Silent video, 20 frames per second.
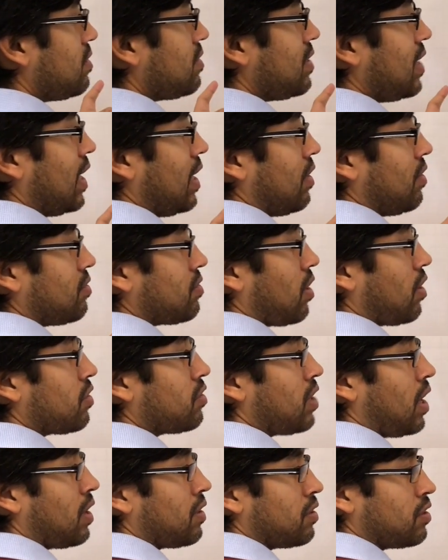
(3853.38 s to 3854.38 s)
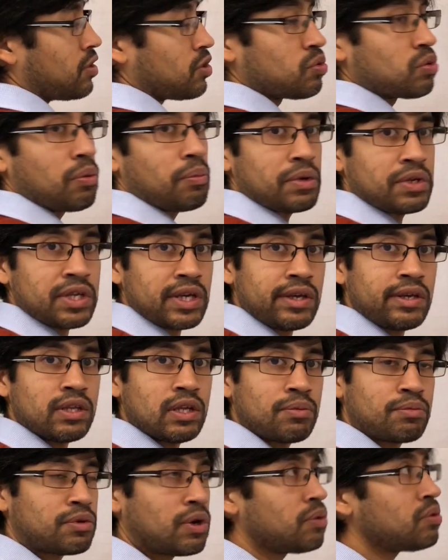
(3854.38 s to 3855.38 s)
things are done to a particular
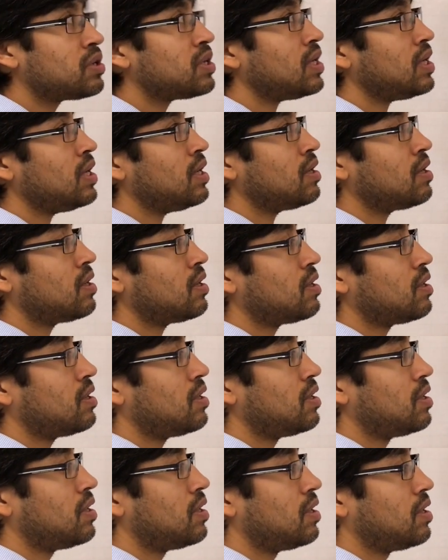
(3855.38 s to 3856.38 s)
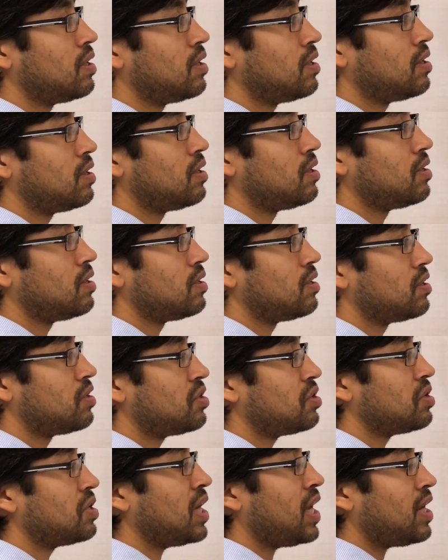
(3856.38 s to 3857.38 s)
protein
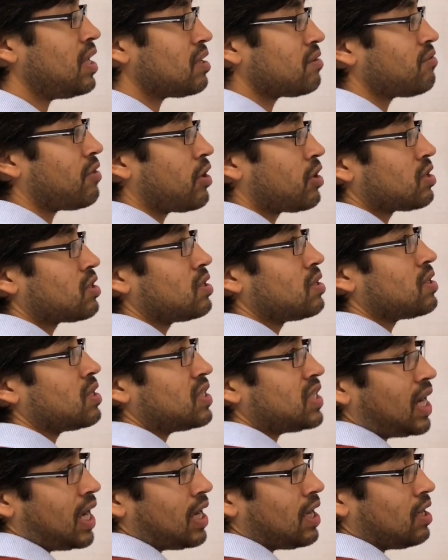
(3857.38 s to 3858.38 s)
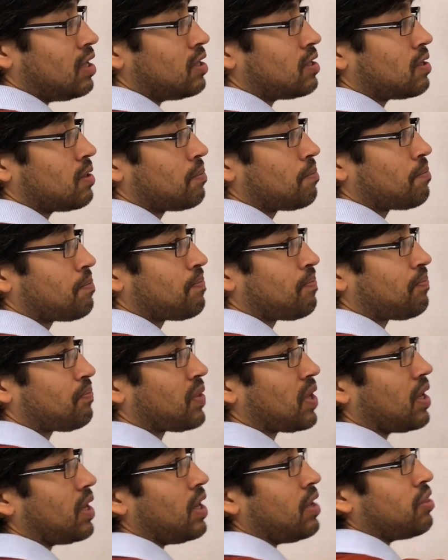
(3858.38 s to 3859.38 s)
to get its function to change
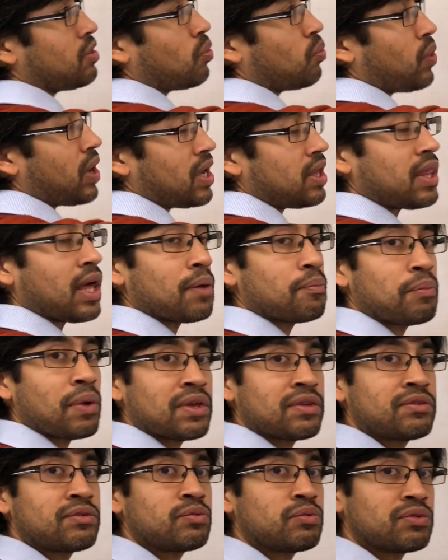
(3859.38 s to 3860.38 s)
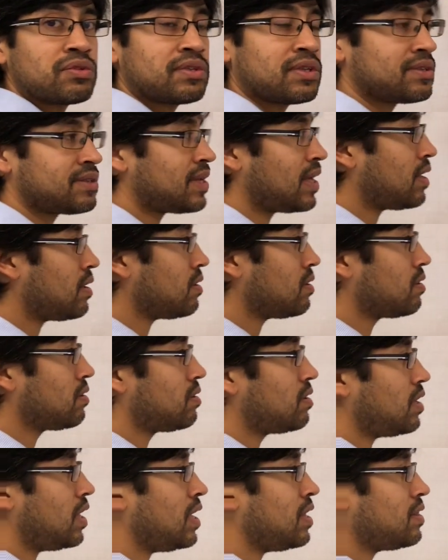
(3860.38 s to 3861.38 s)
in the way that best suits the cell
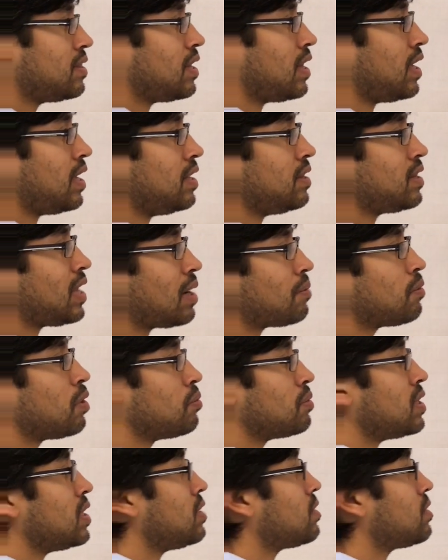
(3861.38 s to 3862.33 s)
in that moment in